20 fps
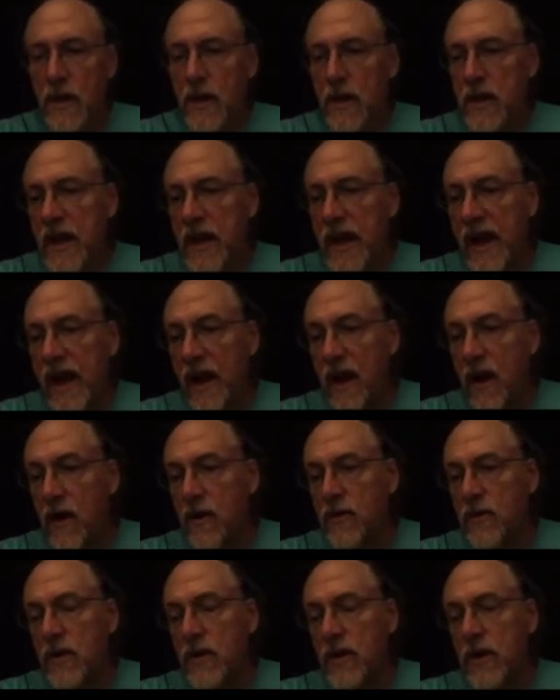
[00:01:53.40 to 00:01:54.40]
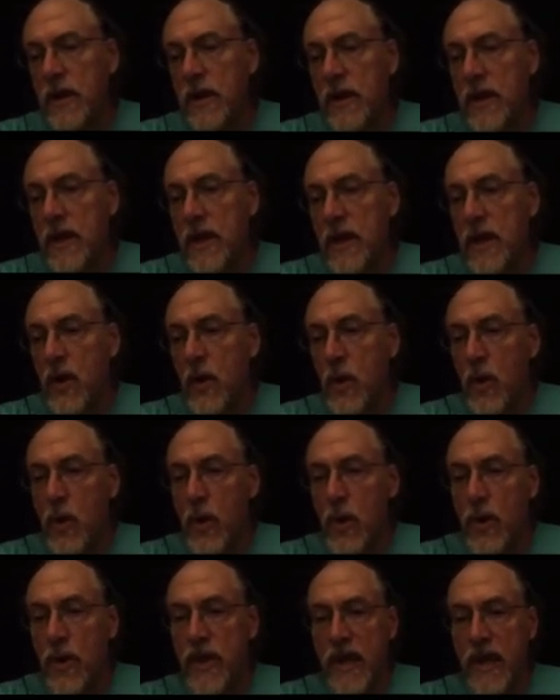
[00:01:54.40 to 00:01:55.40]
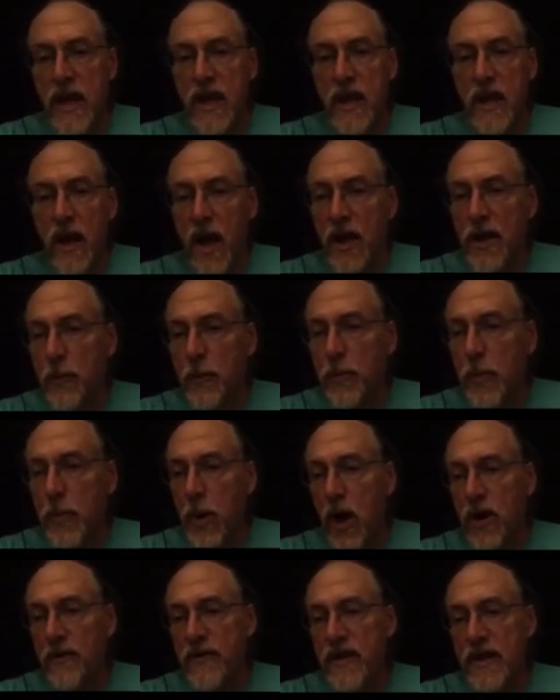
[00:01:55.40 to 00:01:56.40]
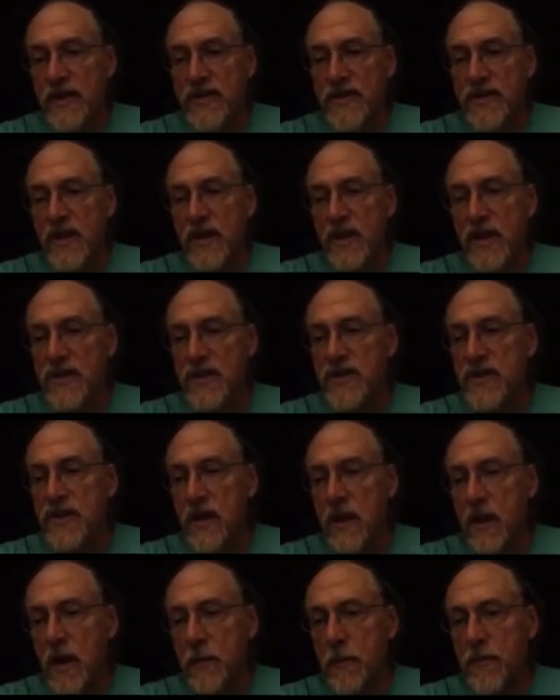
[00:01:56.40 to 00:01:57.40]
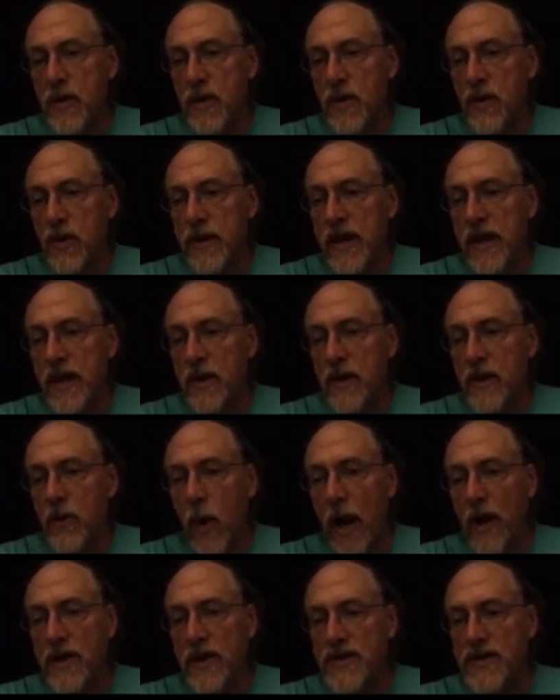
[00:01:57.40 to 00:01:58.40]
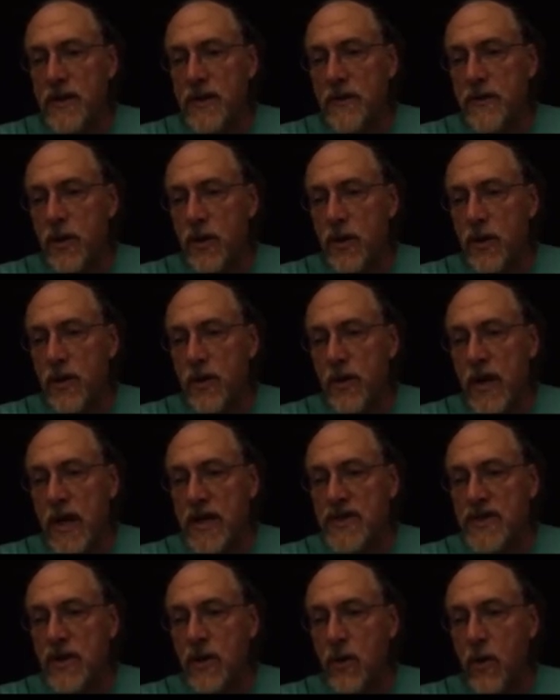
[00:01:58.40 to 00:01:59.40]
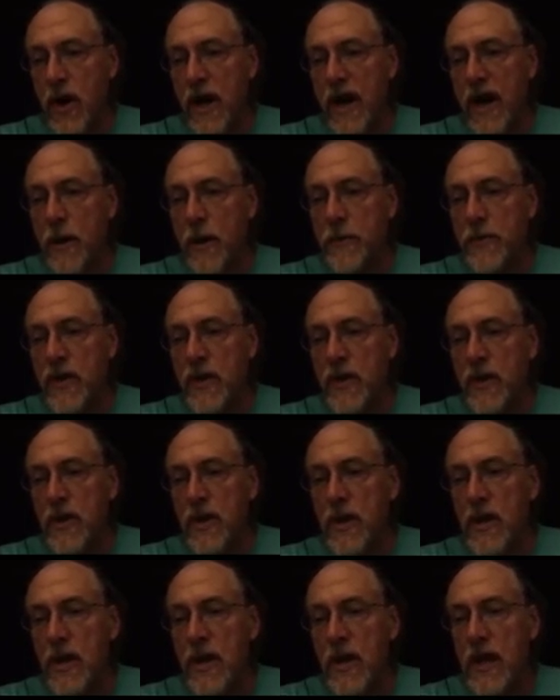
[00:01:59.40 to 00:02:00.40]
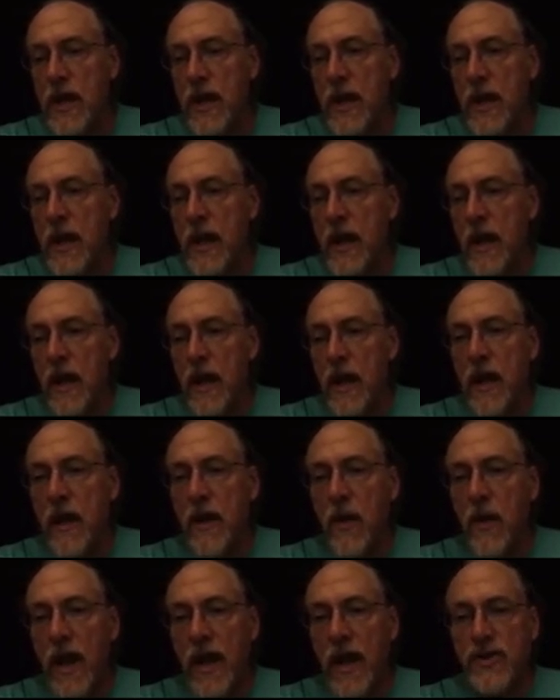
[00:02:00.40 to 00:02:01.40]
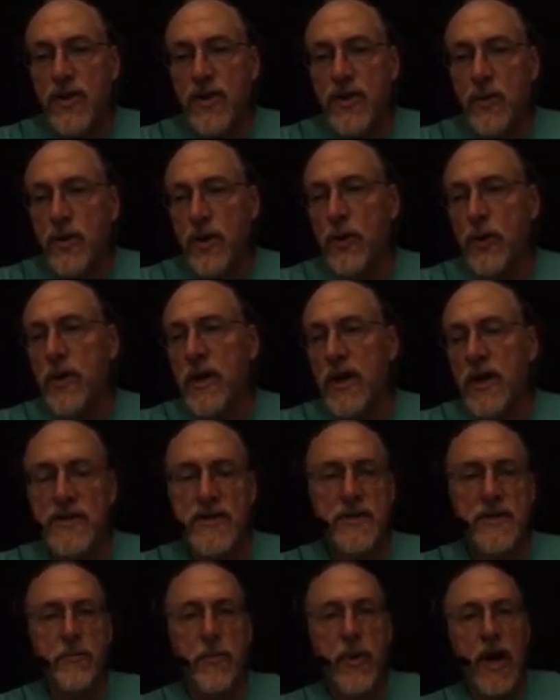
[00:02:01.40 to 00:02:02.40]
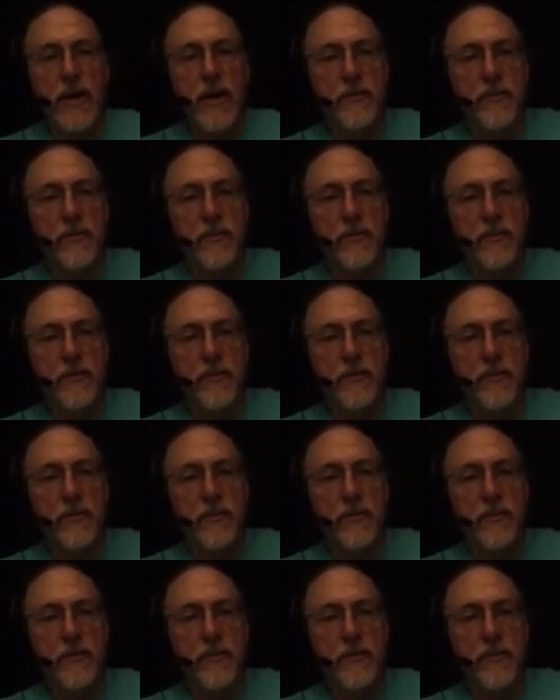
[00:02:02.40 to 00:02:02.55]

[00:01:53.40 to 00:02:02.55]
Now, the other part of this is you'll need awareness of your histogram as you do this, but